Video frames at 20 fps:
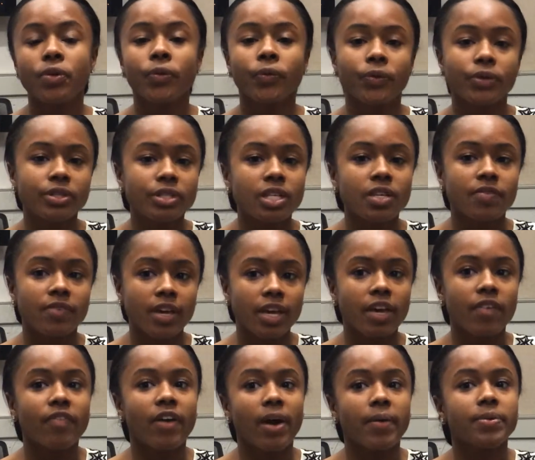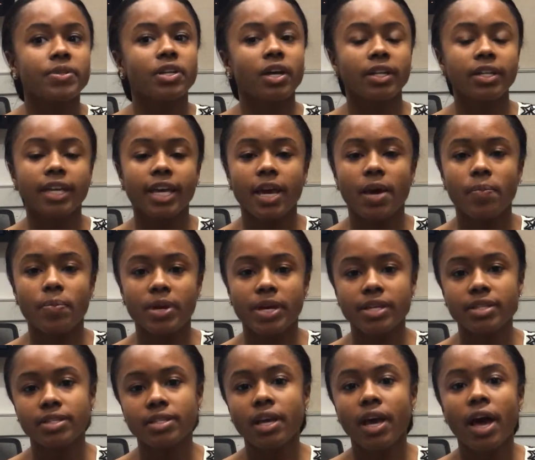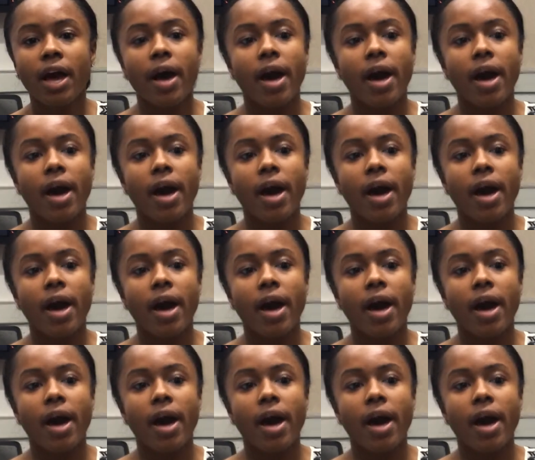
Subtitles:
receiving if I was on campus.